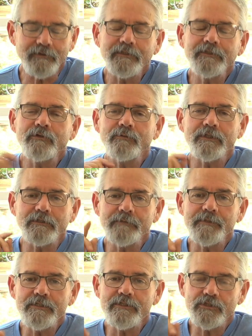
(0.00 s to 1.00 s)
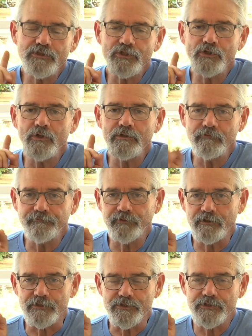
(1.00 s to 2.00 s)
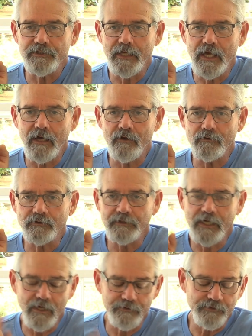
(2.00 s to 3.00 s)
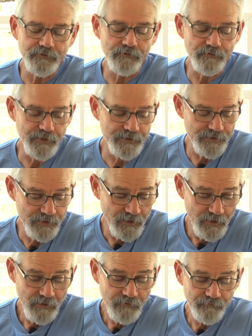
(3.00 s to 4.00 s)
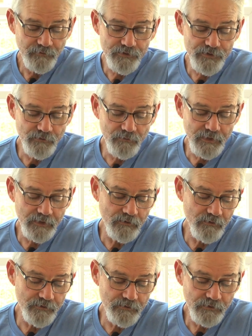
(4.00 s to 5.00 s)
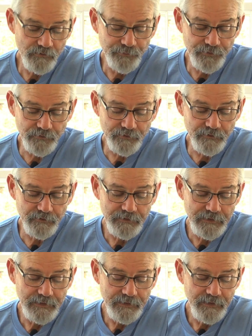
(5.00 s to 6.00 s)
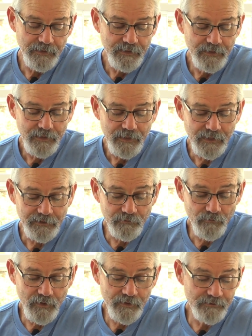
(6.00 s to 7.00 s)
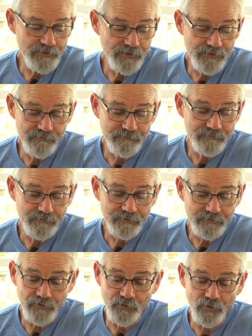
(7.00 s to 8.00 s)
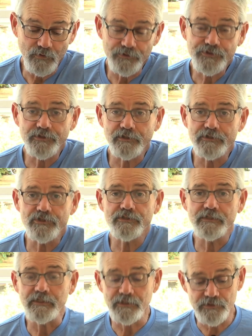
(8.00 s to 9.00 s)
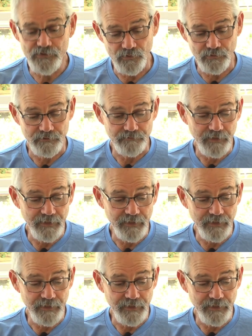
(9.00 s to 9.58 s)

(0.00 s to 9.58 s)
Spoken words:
You know what? Let me show you first how to do this. First, you want to go to your computer and you want to just Google search eSword,